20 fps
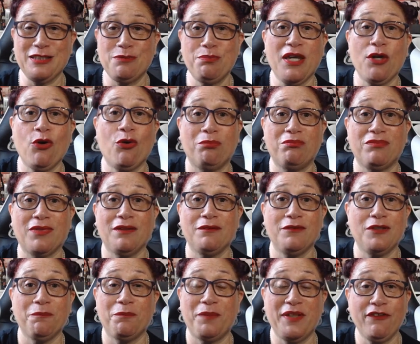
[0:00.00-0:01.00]
me. Oh,
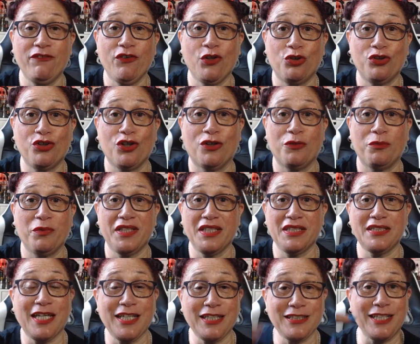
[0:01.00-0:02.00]
believe it or not, with
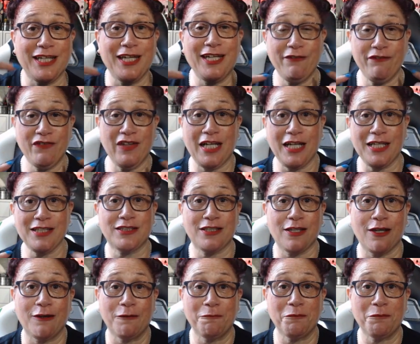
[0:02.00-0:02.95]
this accent, I live in Glasgow.